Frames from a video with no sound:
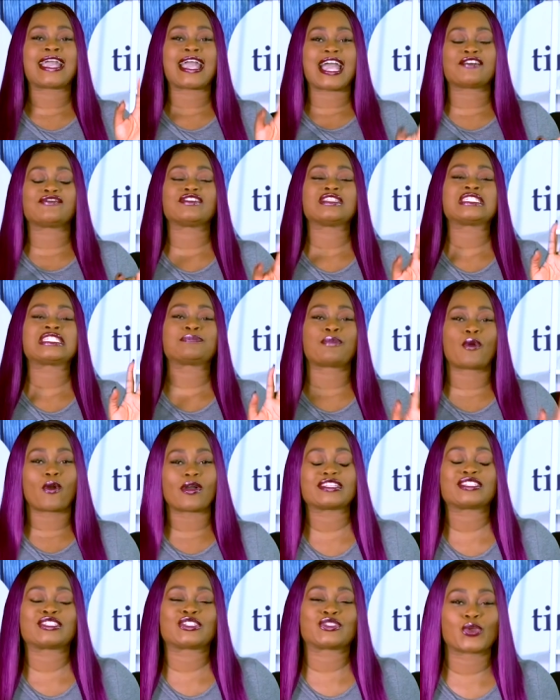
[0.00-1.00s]
have a
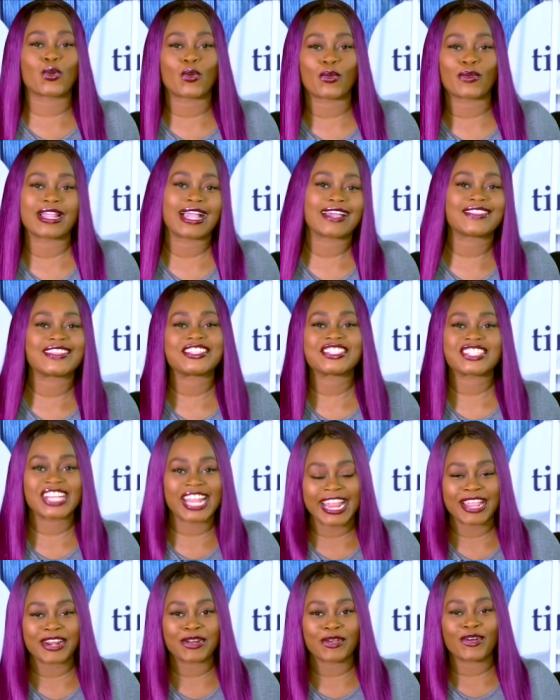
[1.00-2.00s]
sports story on the
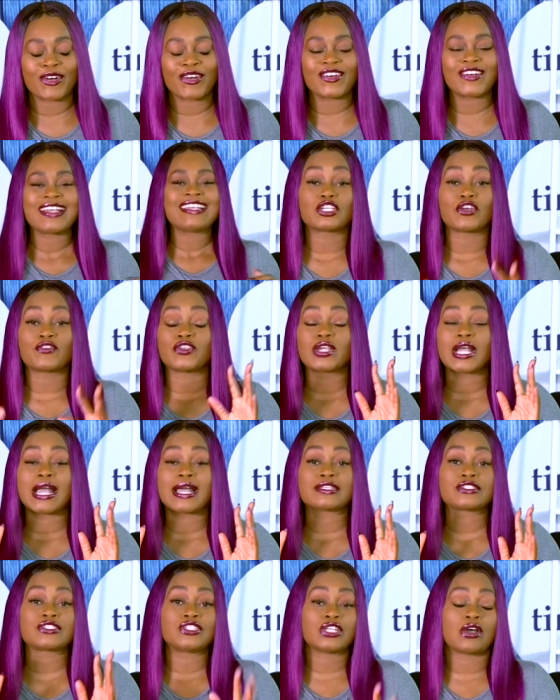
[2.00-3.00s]
channel. So if you
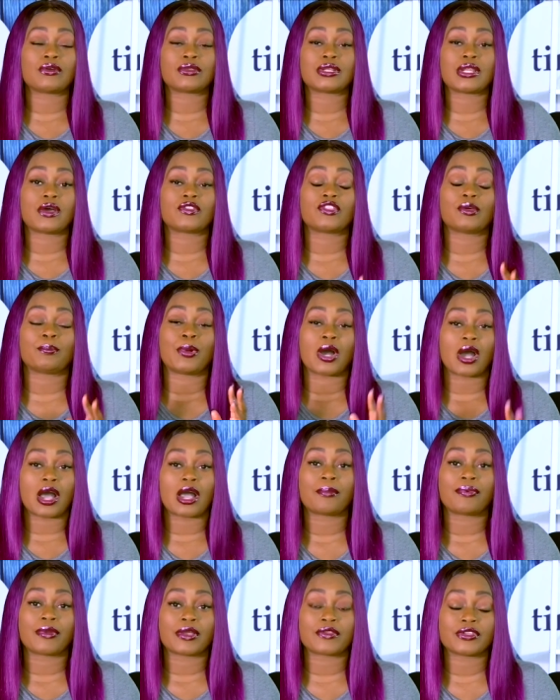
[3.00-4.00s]
guys don't know the
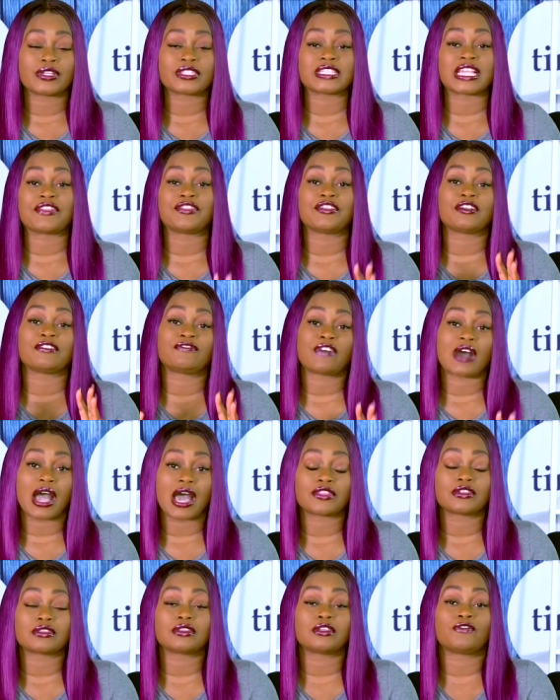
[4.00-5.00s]
Ball brothers and their
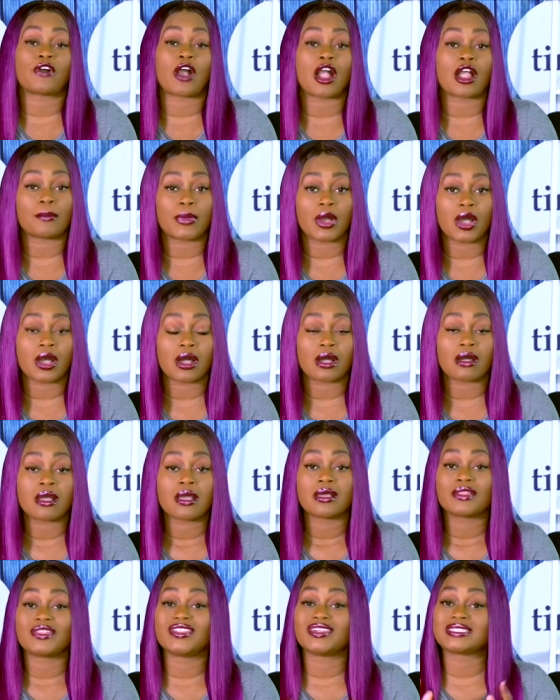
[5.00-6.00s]
father, LaVar Ball,
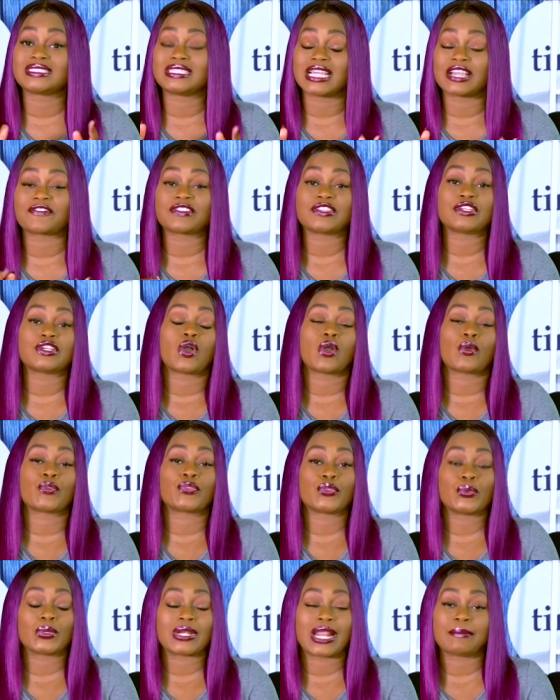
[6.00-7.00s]
they're definitely going
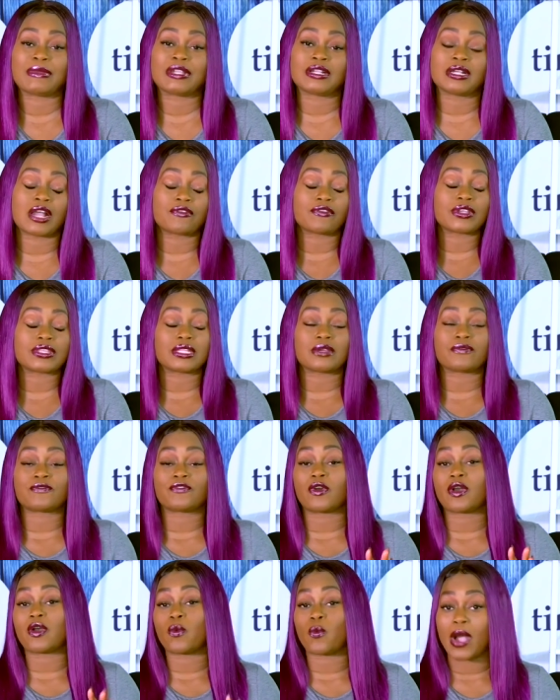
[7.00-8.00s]
through it. I've been covering them
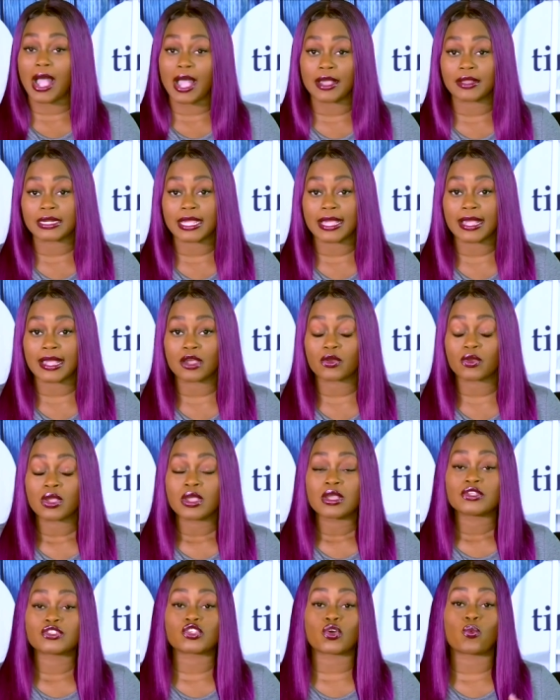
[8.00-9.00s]
for a while now.
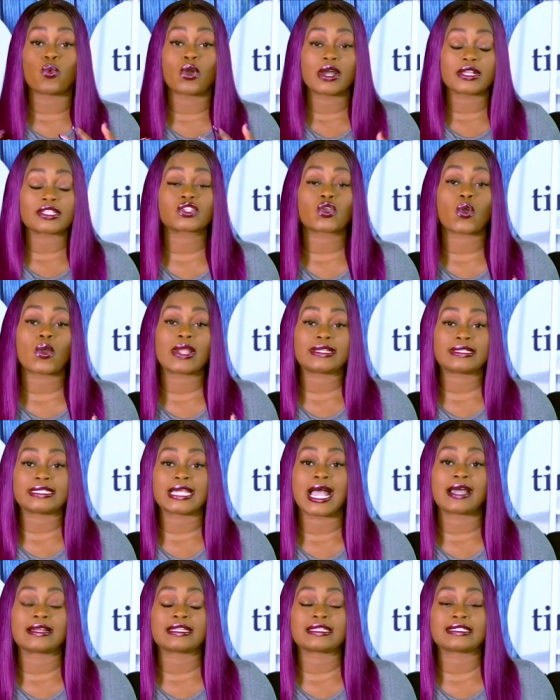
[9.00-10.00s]
So what's going
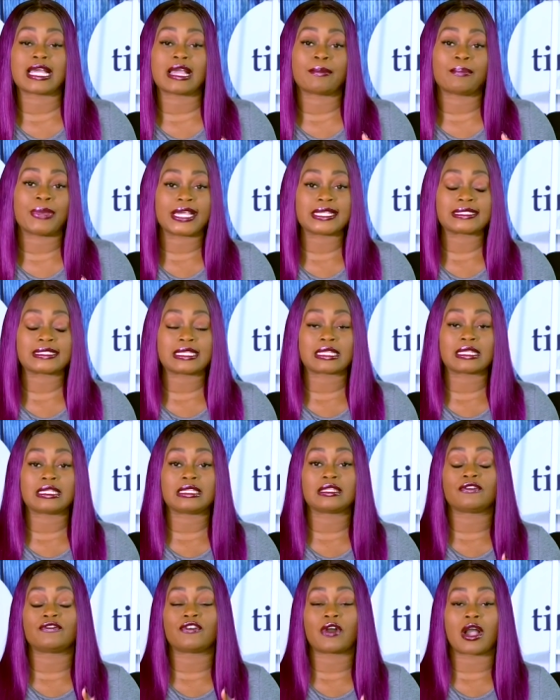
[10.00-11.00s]
down is that basically
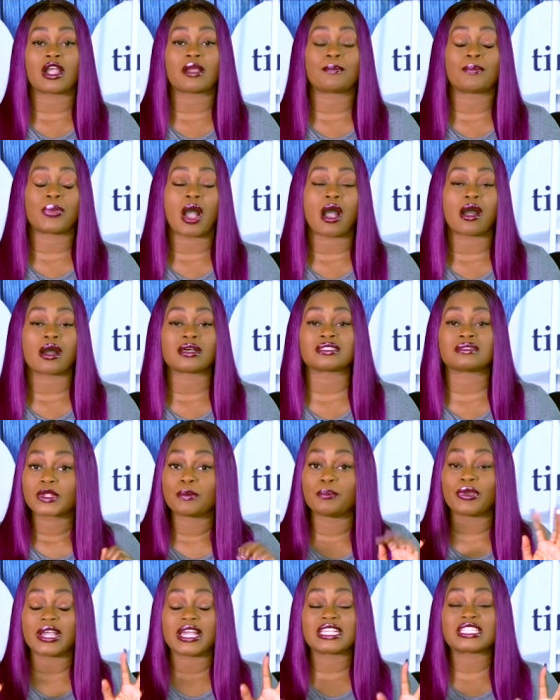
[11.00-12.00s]
LaVar Ball's
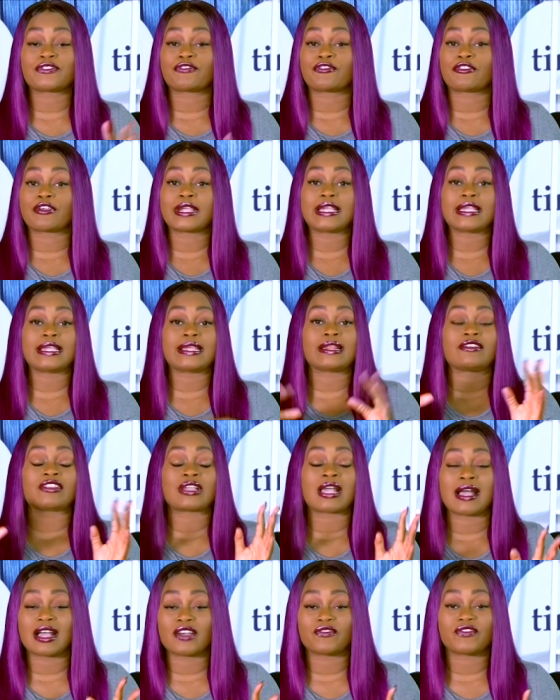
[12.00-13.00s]
best friend,
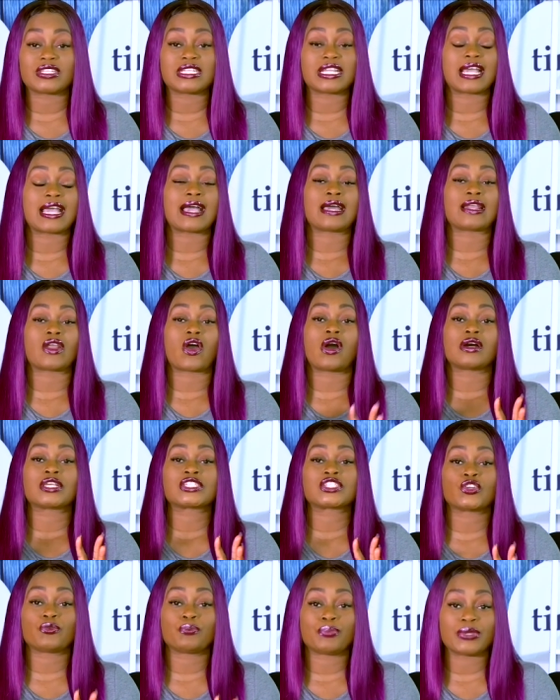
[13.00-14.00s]
confidant,
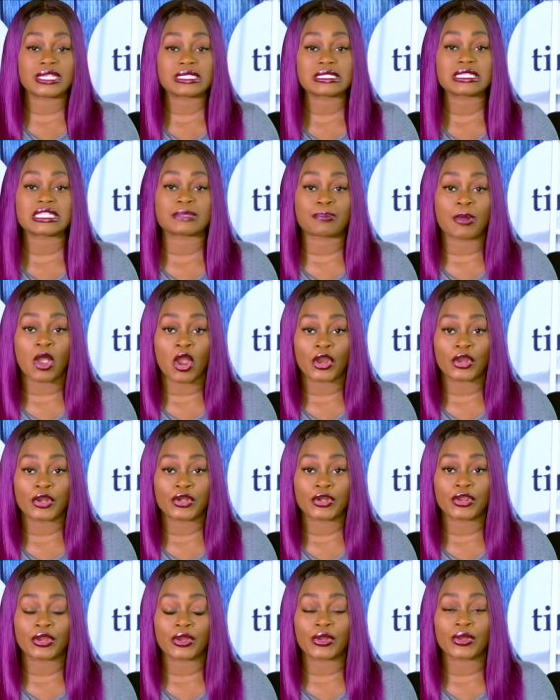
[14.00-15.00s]
also business
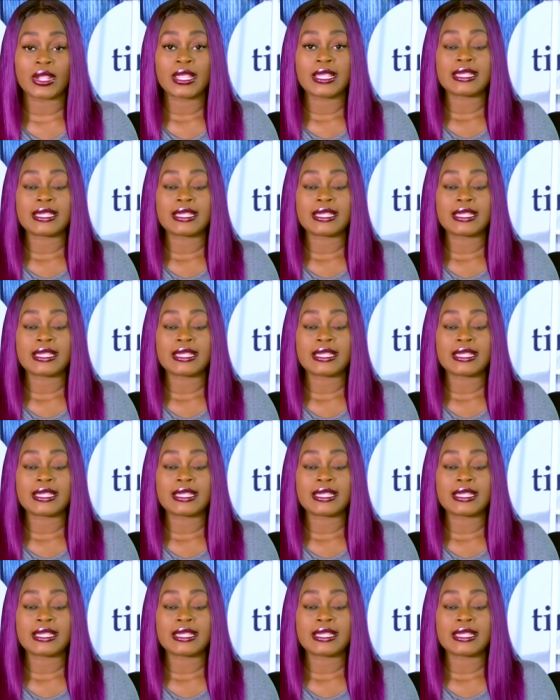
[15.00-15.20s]
partner